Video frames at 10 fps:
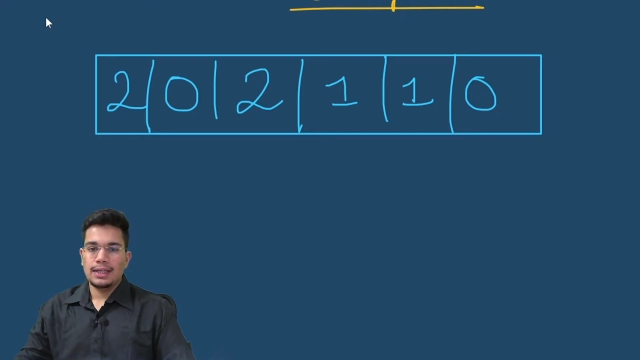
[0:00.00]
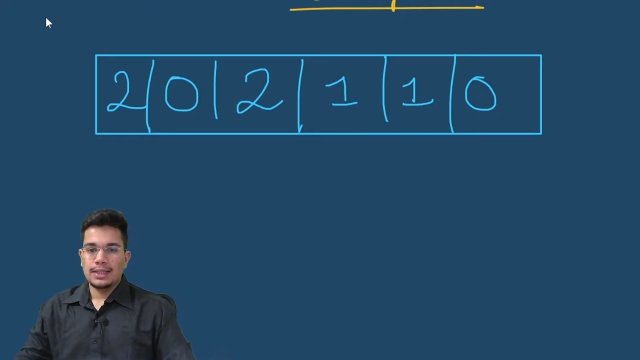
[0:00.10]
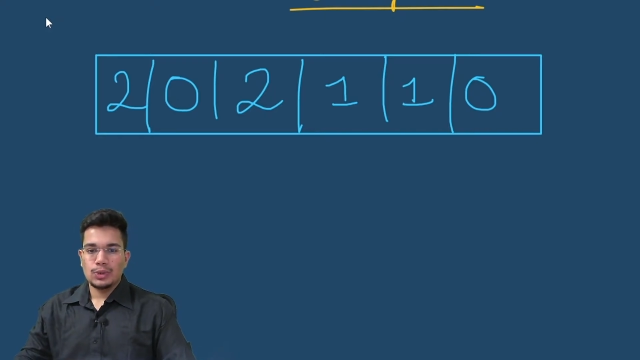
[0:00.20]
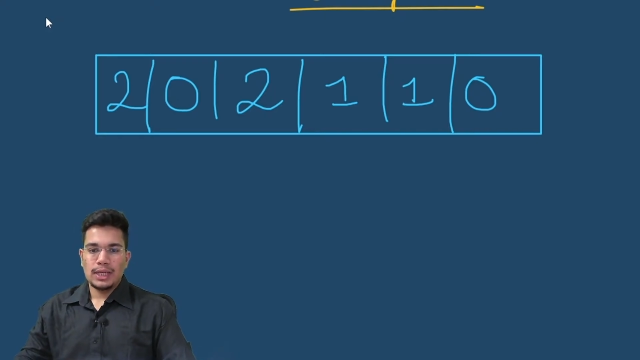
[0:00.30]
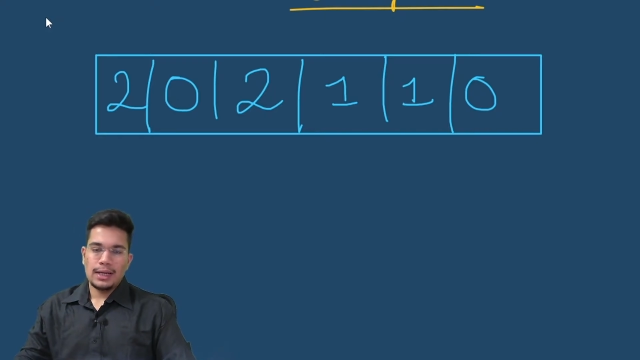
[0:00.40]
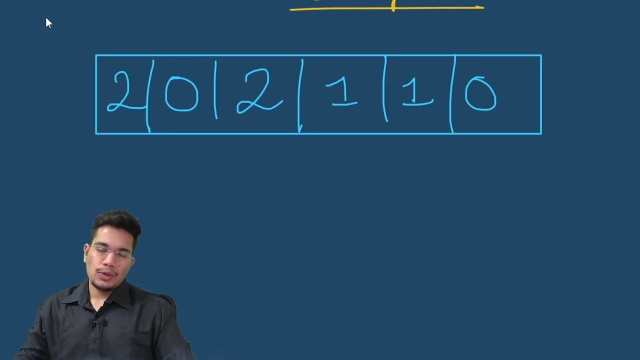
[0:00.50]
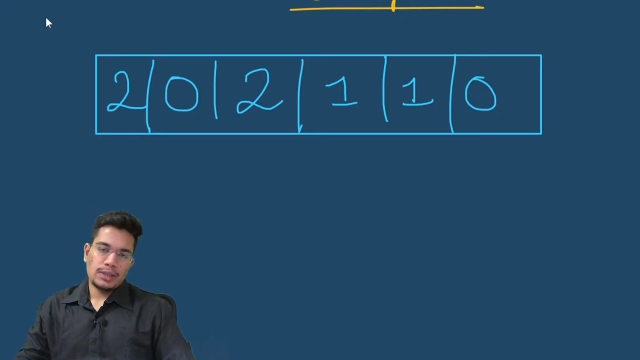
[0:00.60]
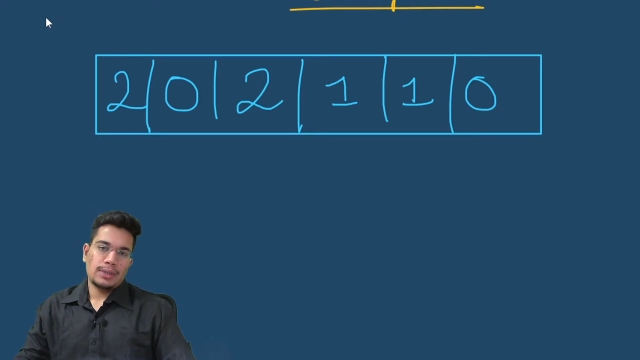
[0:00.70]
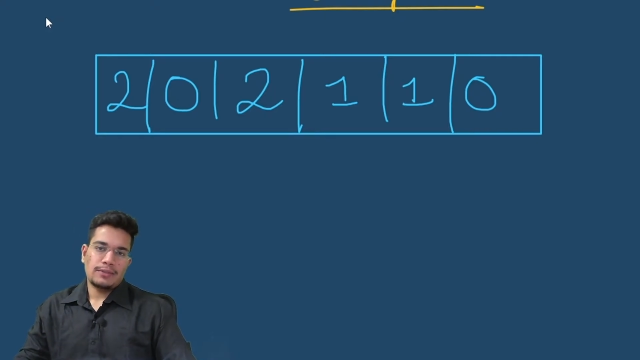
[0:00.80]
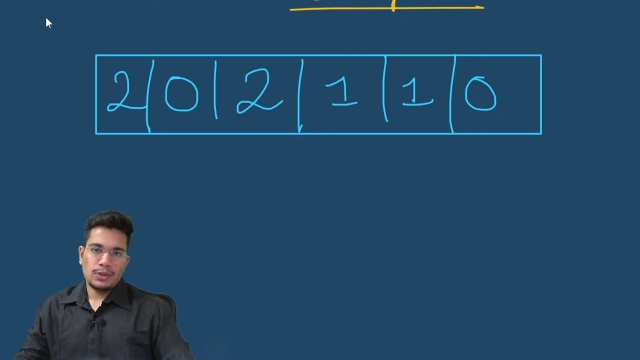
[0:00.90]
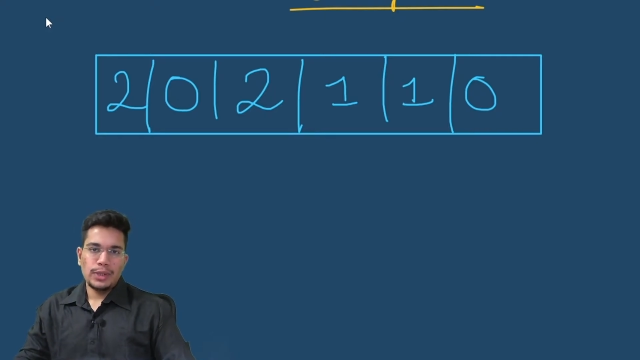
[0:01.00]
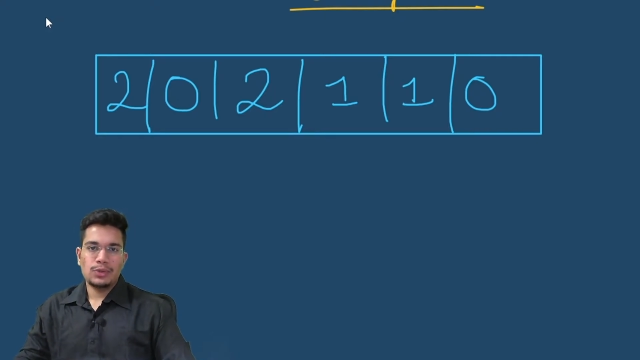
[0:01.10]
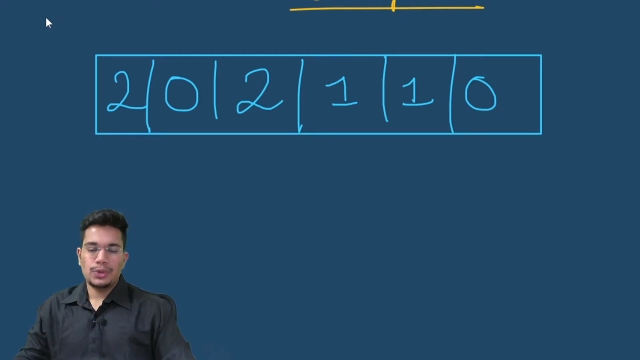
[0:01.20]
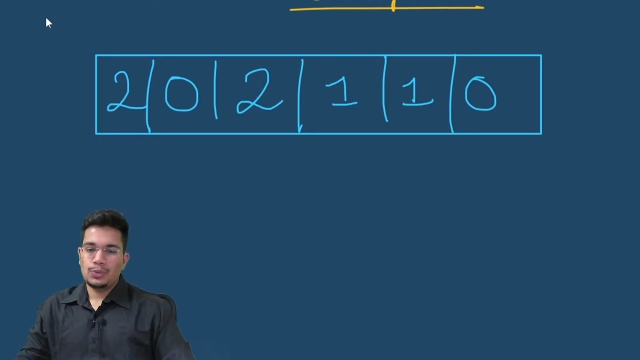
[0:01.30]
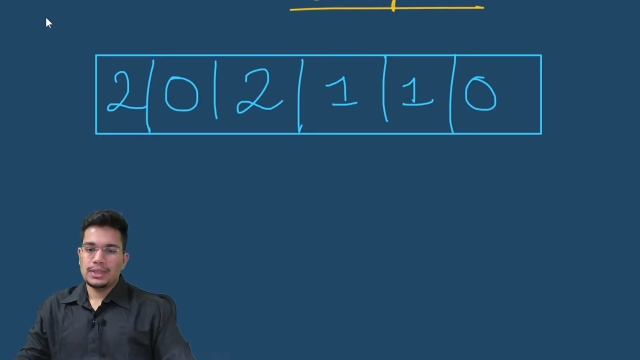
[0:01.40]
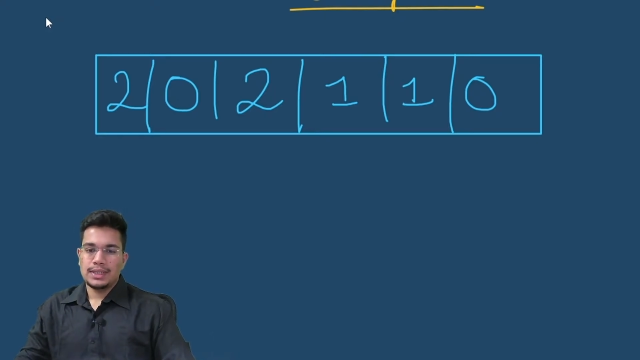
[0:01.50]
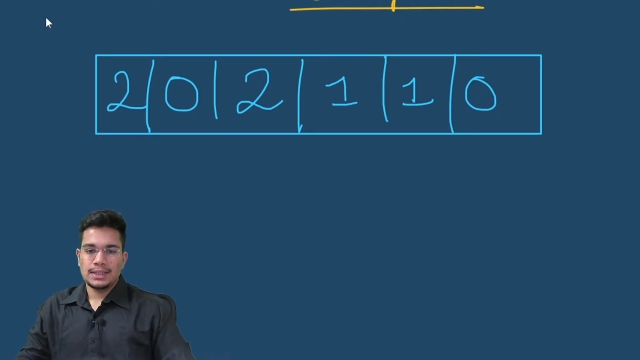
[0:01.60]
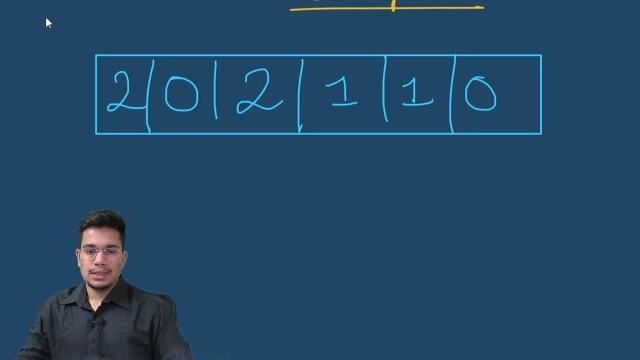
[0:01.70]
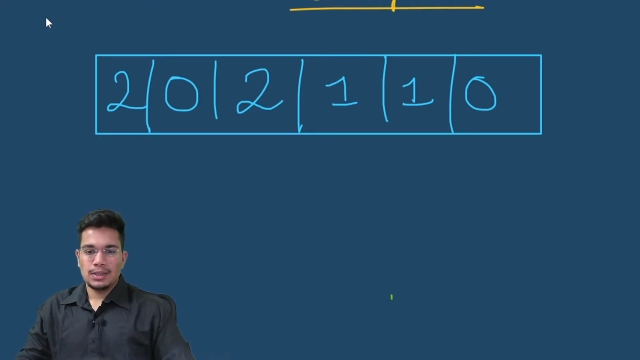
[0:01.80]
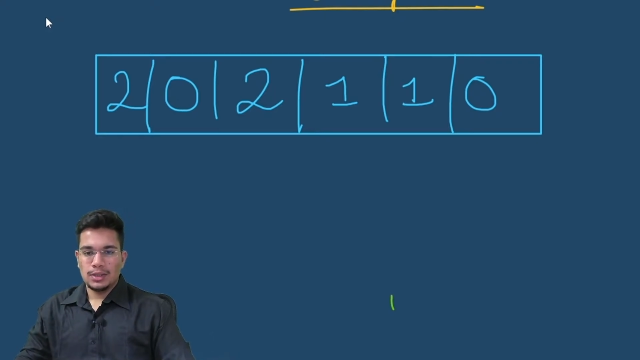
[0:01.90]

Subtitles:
So the algorithm that we're going to use is